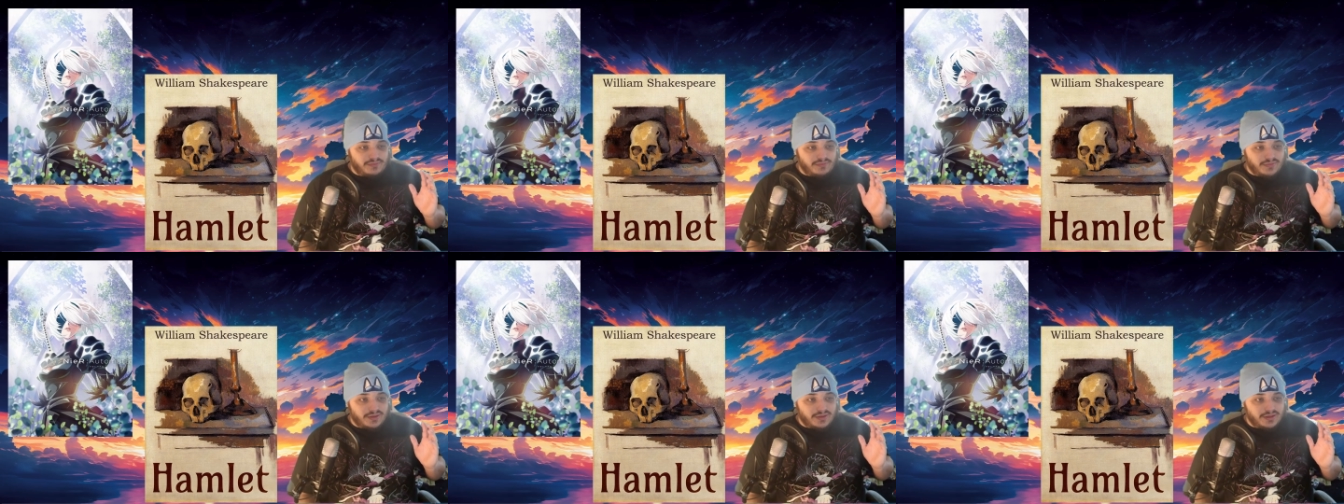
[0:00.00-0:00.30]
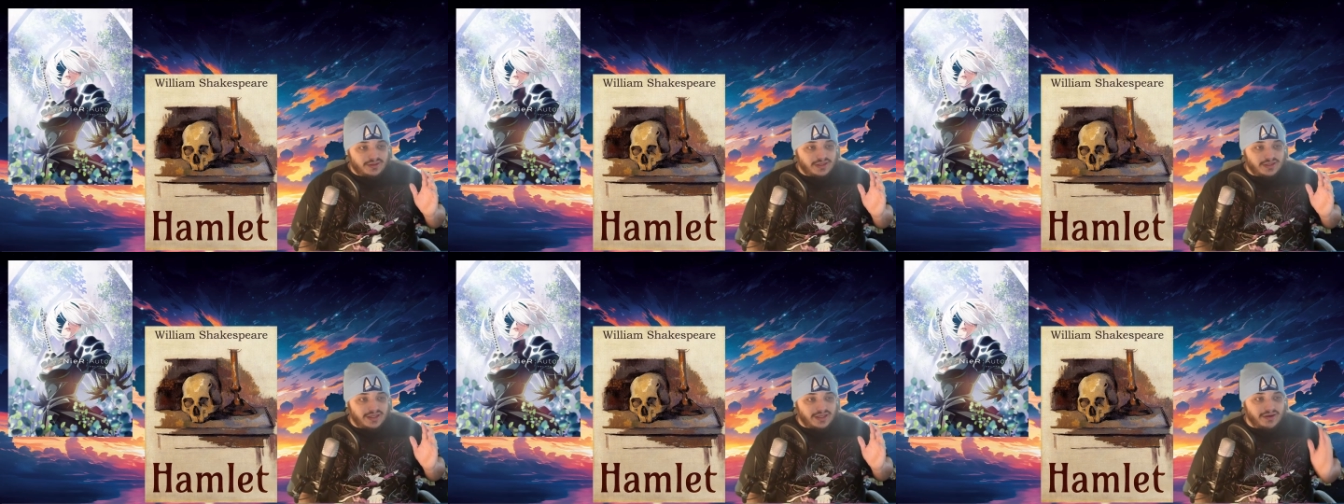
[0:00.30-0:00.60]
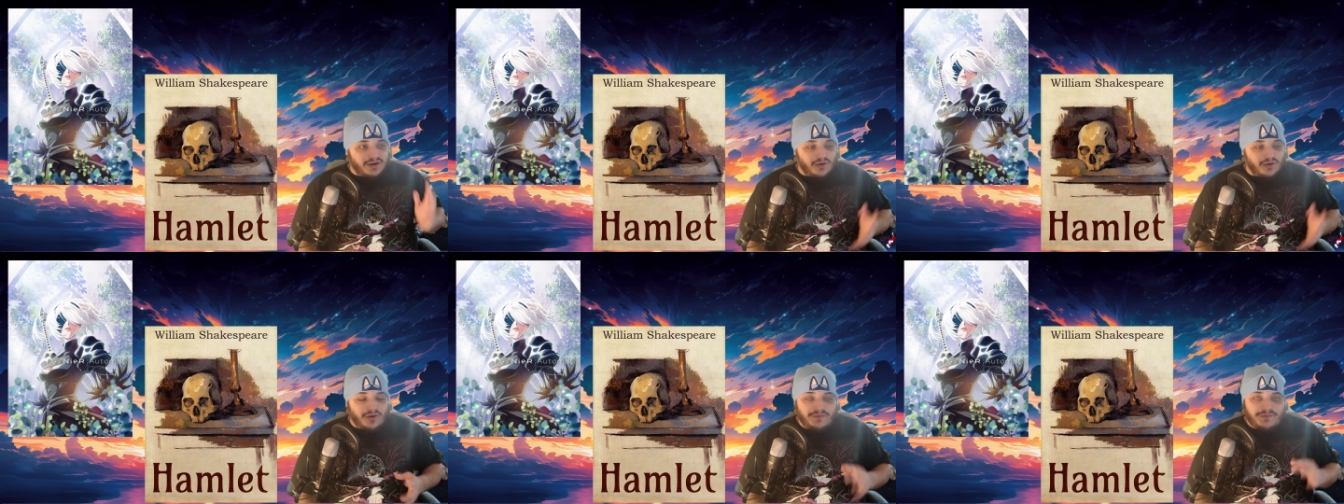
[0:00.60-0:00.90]
There are
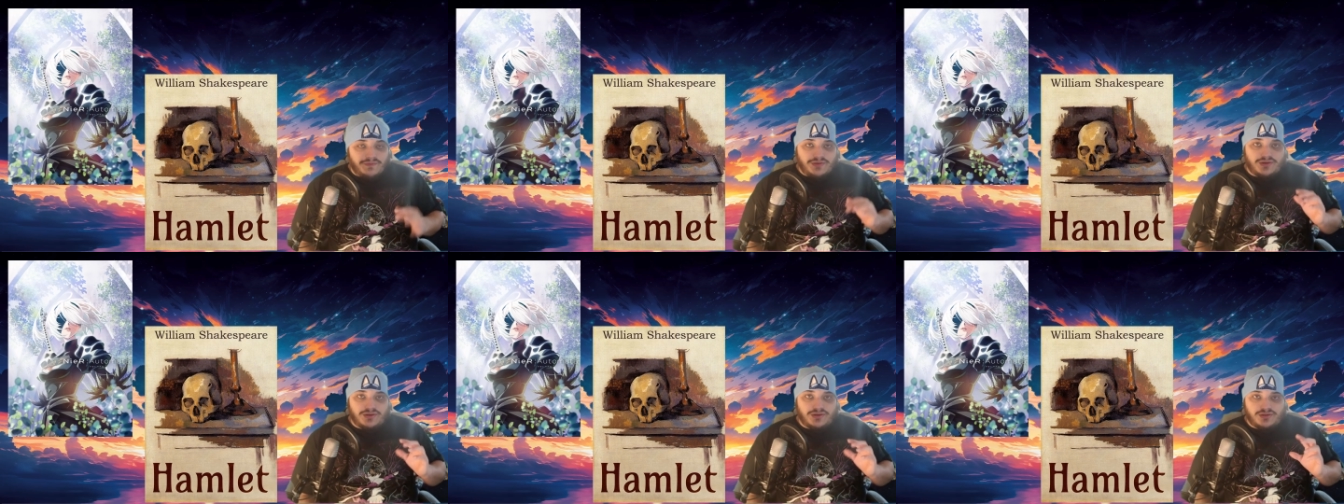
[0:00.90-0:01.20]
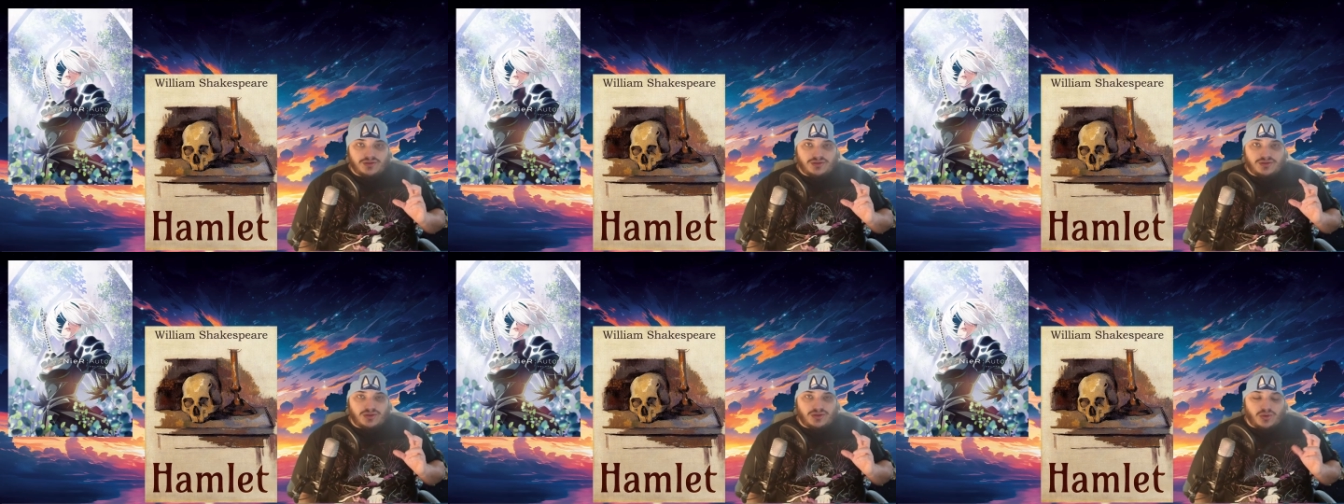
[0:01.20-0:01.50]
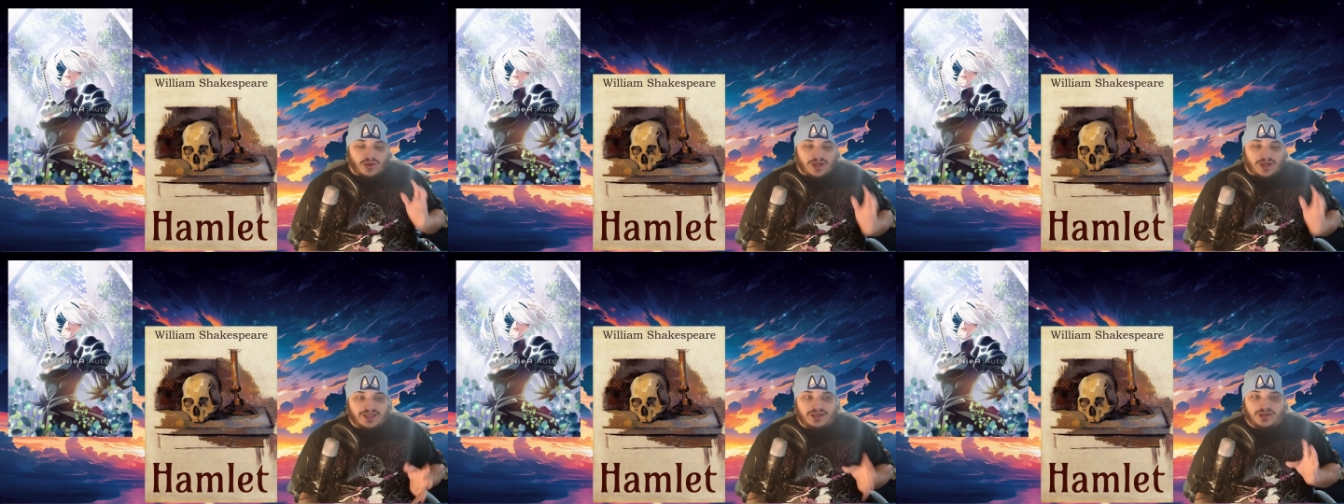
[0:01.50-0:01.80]
other
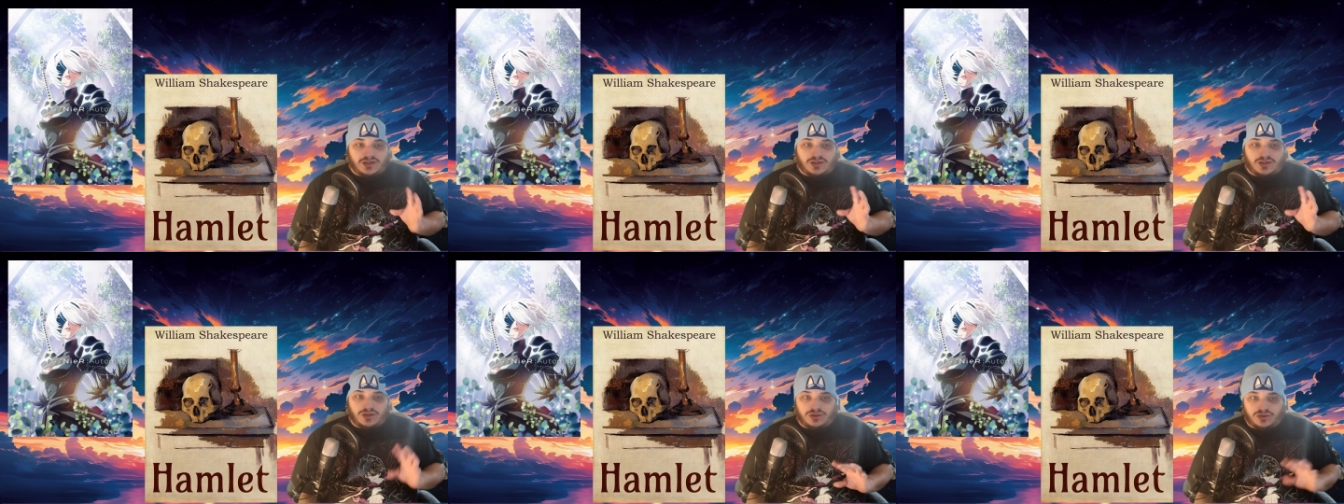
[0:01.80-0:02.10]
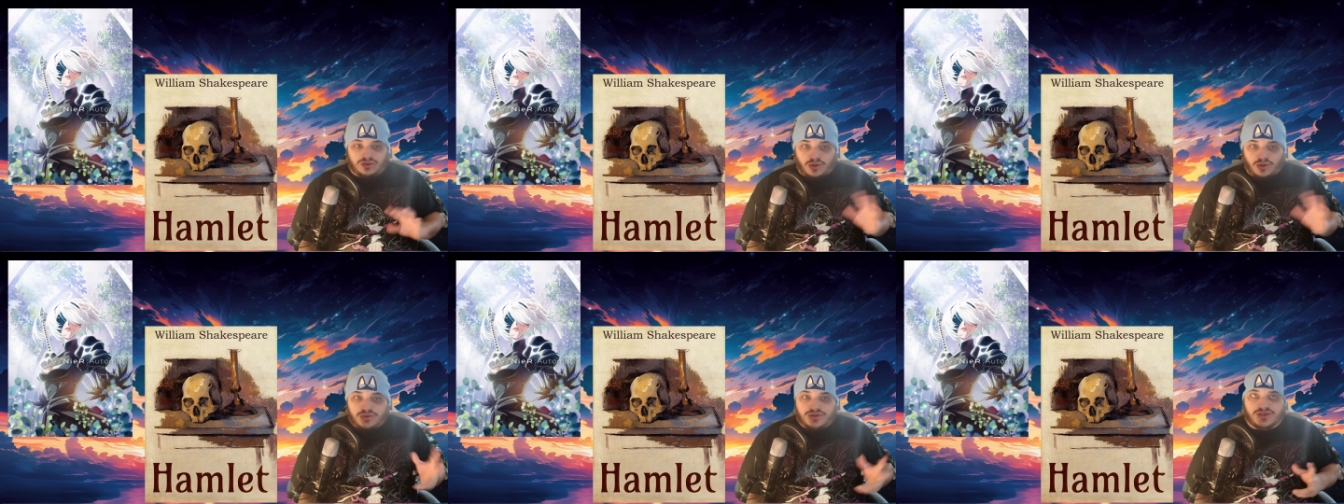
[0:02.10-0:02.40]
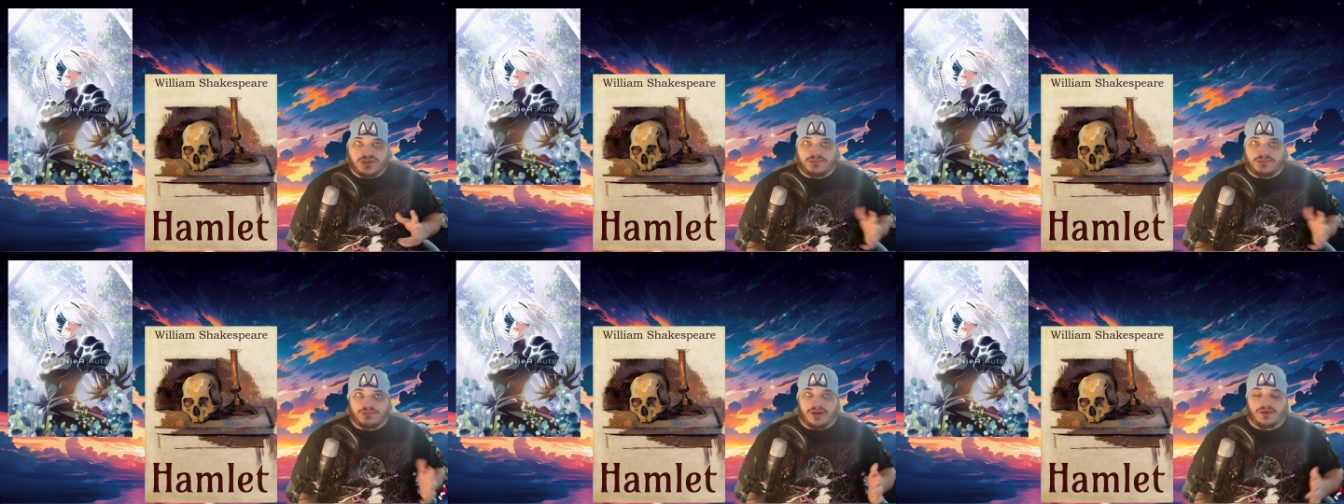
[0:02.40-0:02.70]
quite close
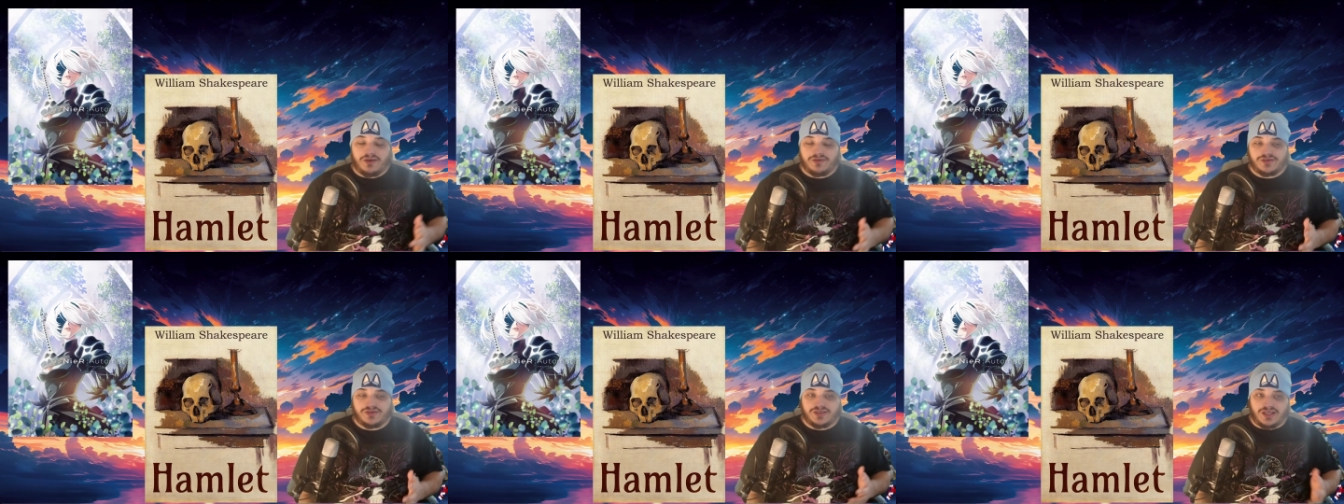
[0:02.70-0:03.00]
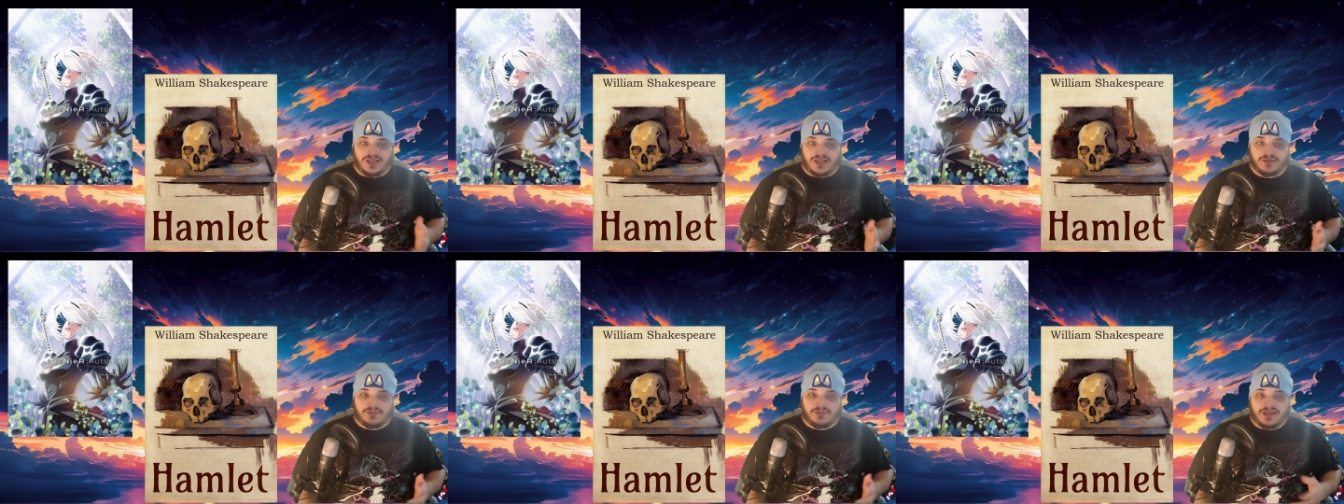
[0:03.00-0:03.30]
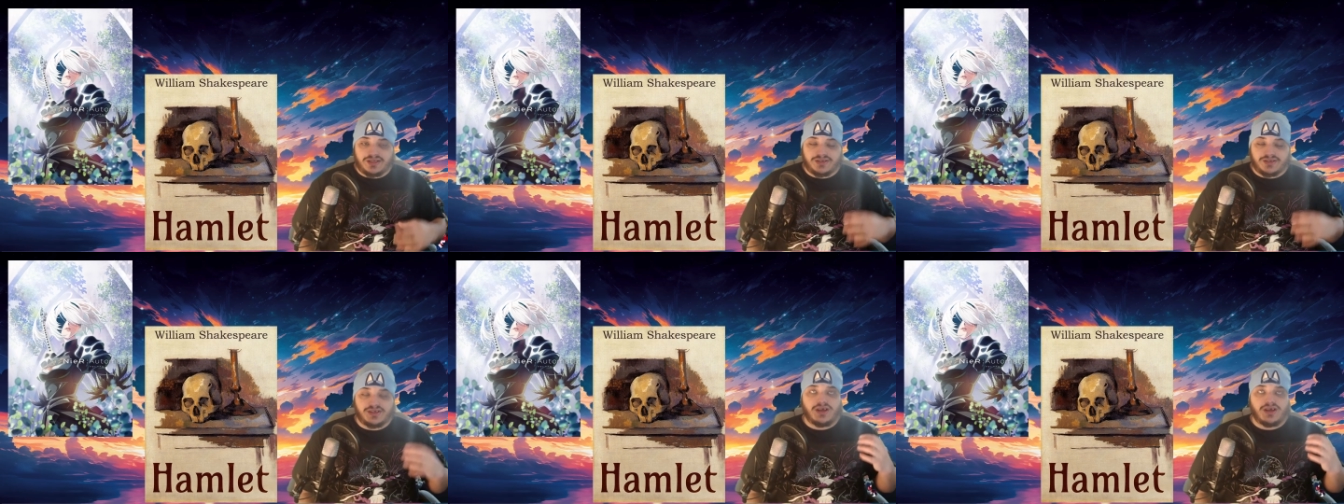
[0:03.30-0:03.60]
comparison
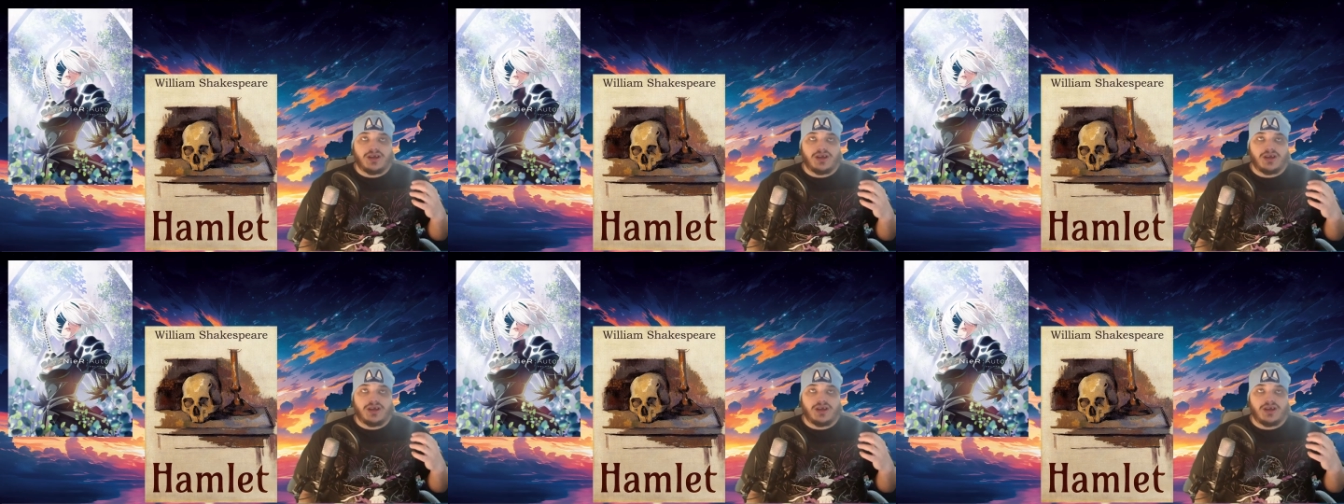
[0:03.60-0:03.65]
animes.